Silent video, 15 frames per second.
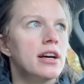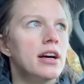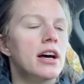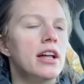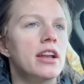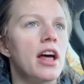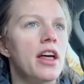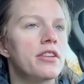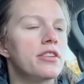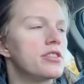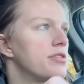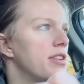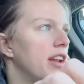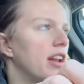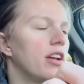another
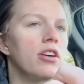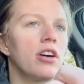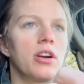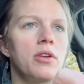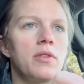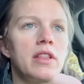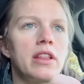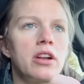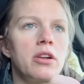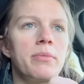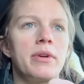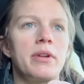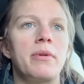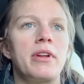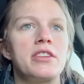trading card with a little
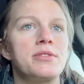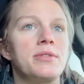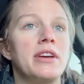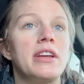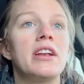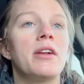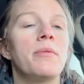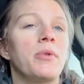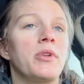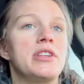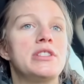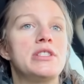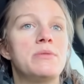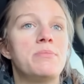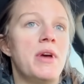bit of money. So I ended up only
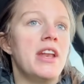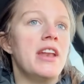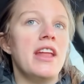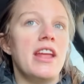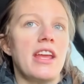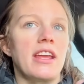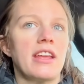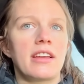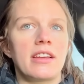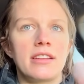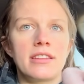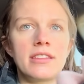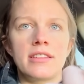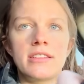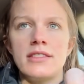spending
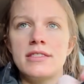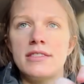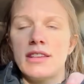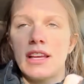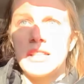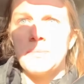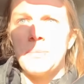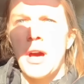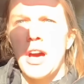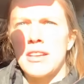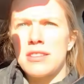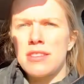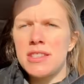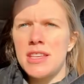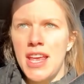six
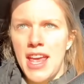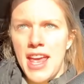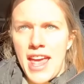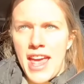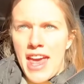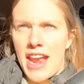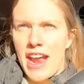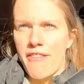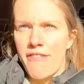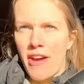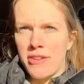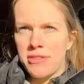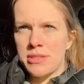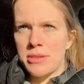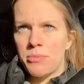bucks and I
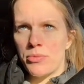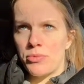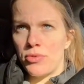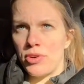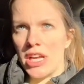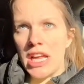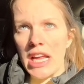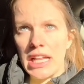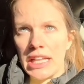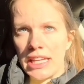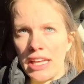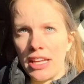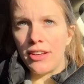found some really